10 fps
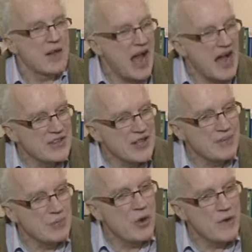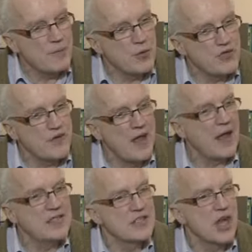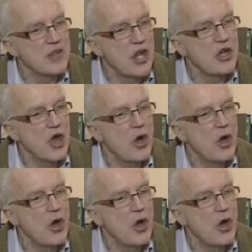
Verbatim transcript: But I think more important than that is that the